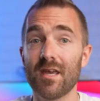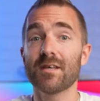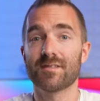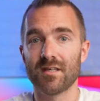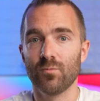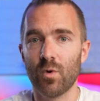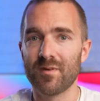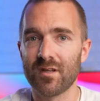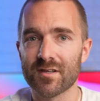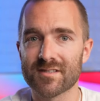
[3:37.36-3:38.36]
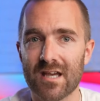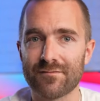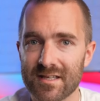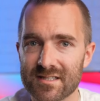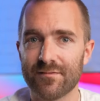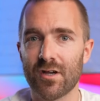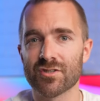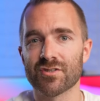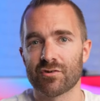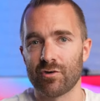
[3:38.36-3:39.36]
Yes, it would be nice to have native
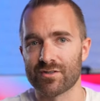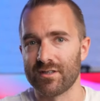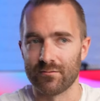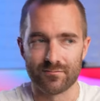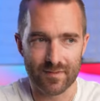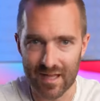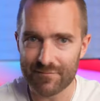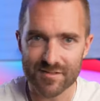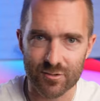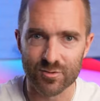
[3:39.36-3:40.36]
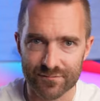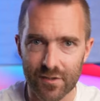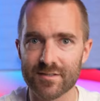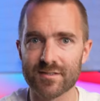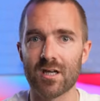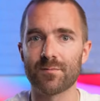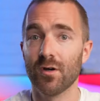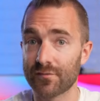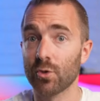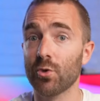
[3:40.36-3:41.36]
versions across, you know, every single device type,
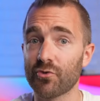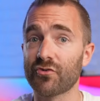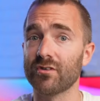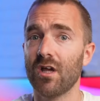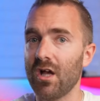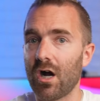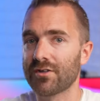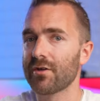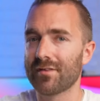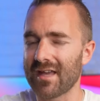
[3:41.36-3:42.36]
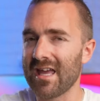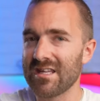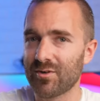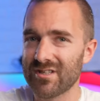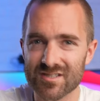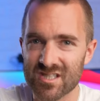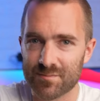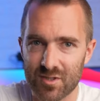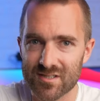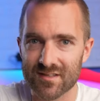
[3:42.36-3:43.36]
of course, and I don't think anybody is
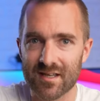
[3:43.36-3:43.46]
disputing